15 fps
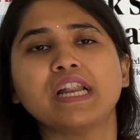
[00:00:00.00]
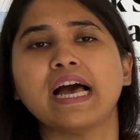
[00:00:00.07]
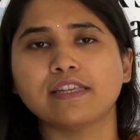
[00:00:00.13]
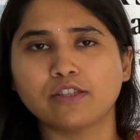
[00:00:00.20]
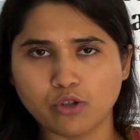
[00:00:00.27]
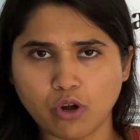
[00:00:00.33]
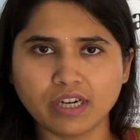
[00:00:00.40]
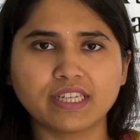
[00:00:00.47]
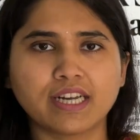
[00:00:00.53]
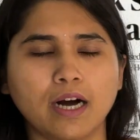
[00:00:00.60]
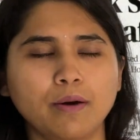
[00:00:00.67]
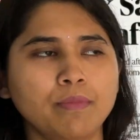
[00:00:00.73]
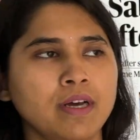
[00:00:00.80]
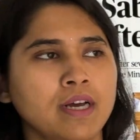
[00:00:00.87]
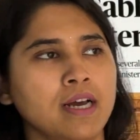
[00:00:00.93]
has not
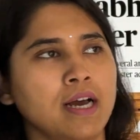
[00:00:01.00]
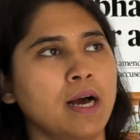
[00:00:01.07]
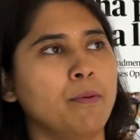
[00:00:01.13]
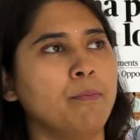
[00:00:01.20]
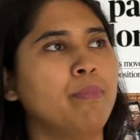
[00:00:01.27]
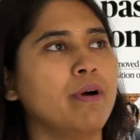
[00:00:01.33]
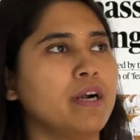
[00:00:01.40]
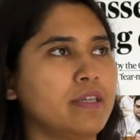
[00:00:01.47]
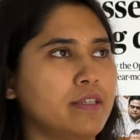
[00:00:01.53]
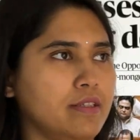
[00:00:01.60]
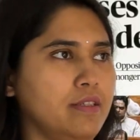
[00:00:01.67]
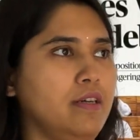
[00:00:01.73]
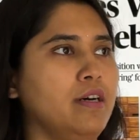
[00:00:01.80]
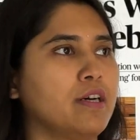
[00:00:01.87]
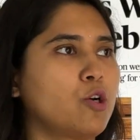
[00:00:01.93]
come, but
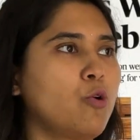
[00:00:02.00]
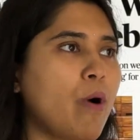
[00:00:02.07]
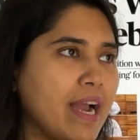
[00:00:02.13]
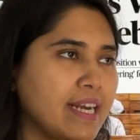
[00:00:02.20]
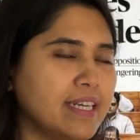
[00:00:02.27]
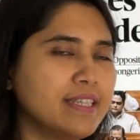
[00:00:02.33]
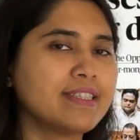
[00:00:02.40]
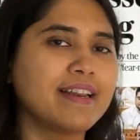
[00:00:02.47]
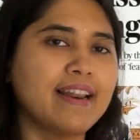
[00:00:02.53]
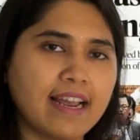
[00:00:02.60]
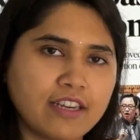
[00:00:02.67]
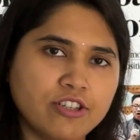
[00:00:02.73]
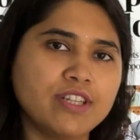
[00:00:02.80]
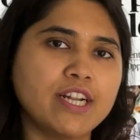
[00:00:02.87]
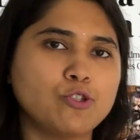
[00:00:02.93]
quite a
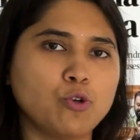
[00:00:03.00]
direction that